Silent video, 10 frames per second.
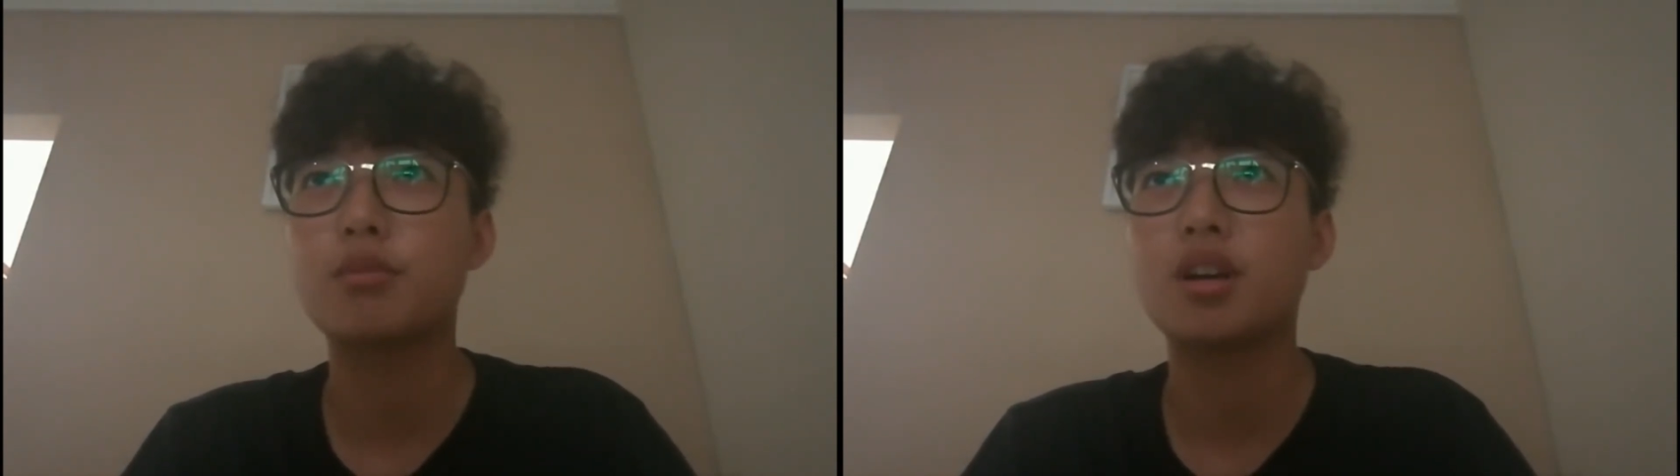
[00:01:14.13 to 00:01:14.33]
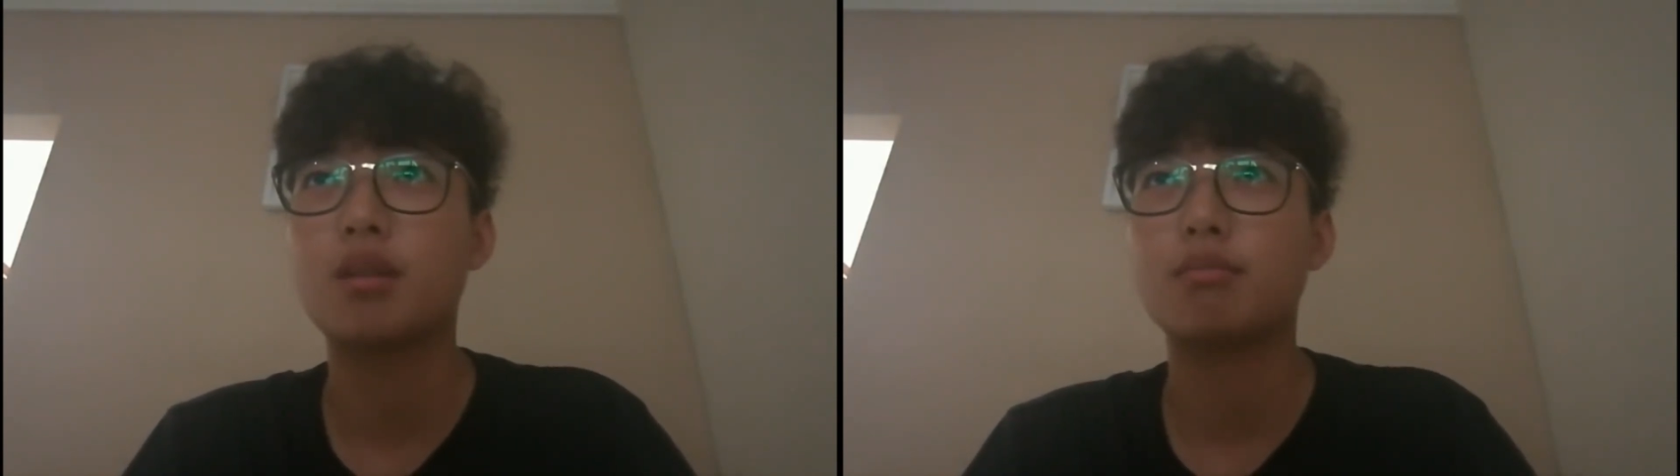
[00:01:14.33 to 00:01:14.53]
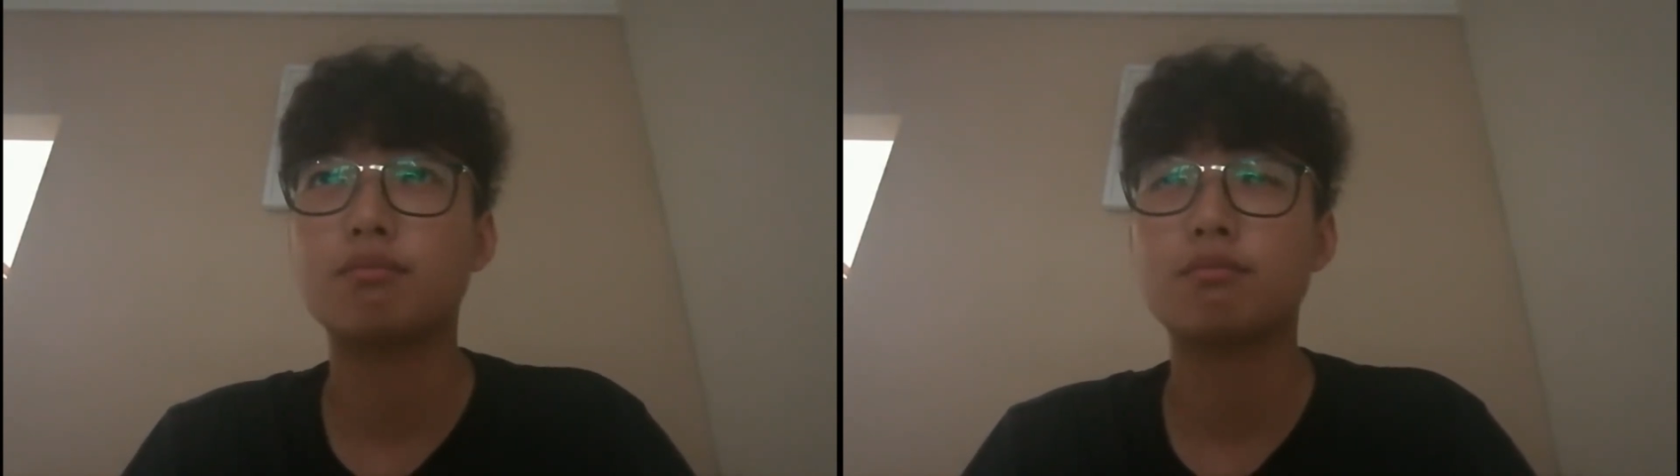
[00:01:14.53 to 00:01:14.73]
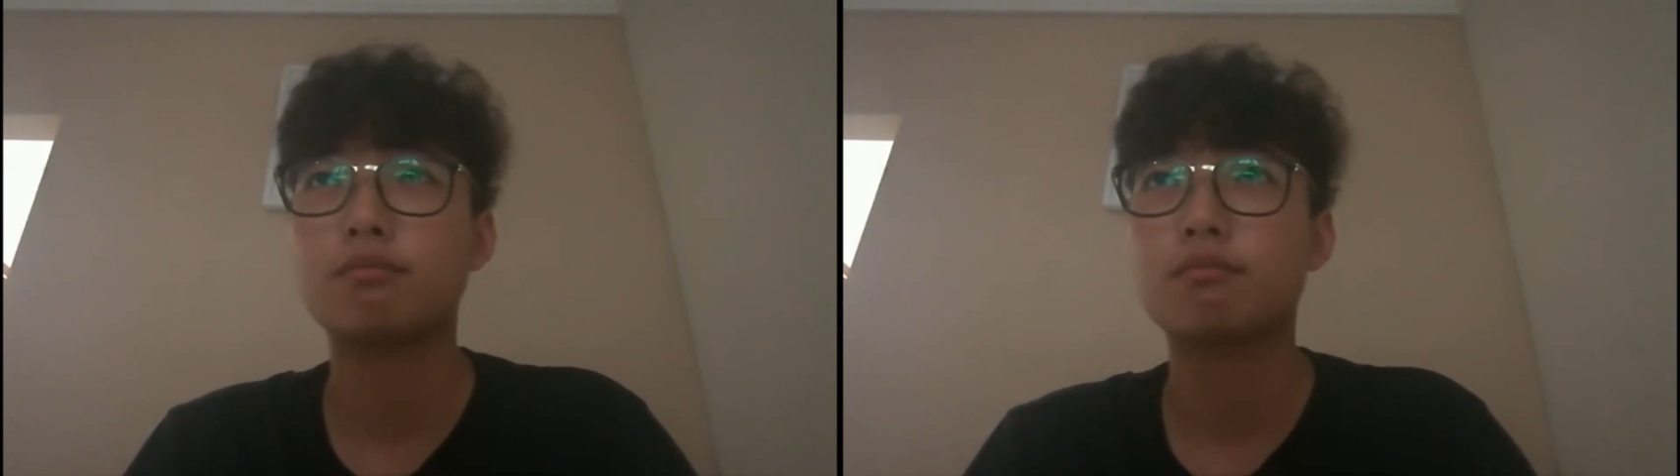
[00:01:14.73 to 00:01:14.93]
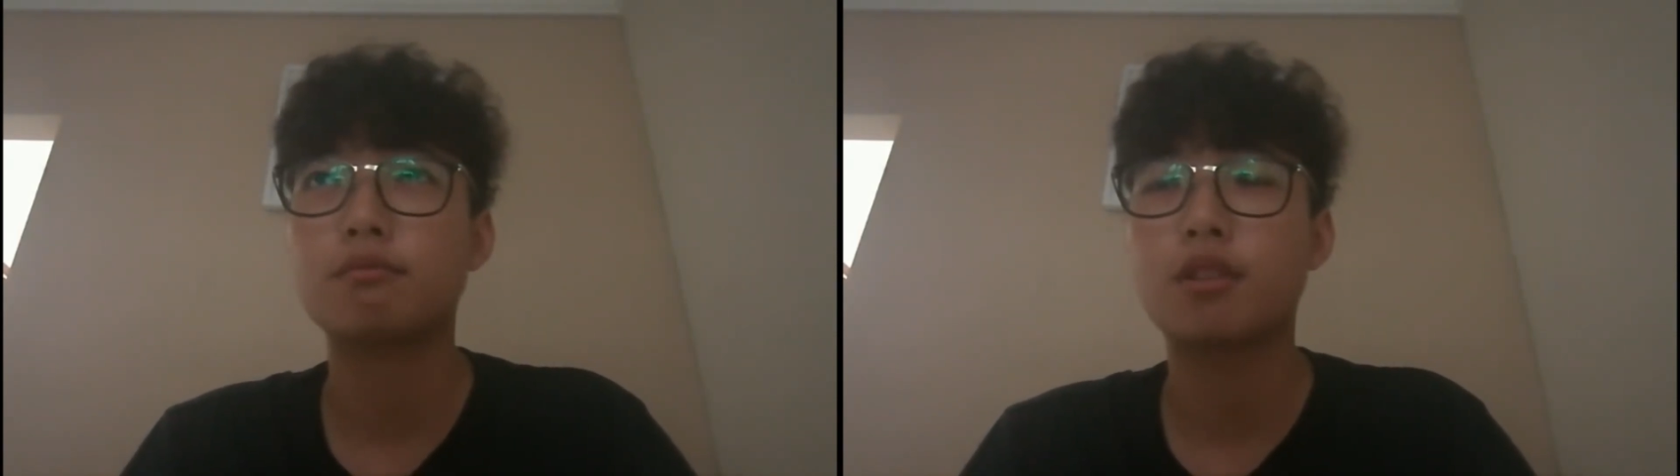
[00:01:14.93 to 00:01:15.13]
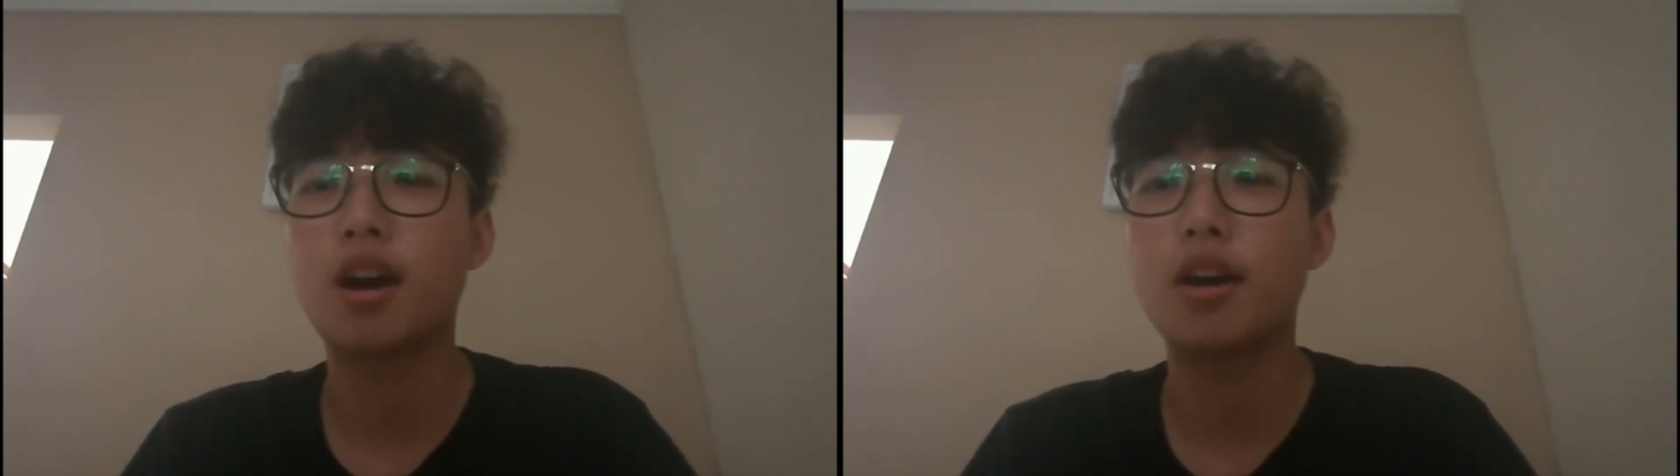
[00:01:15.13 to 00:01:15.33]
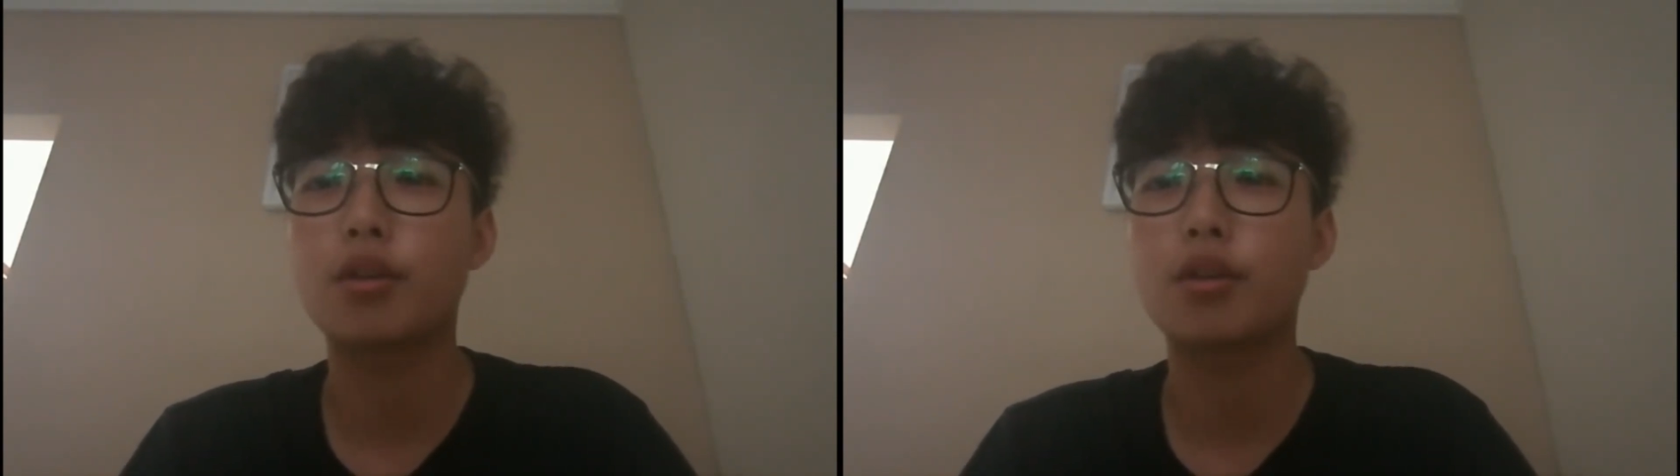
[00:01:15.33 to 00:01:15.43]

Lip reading: I'm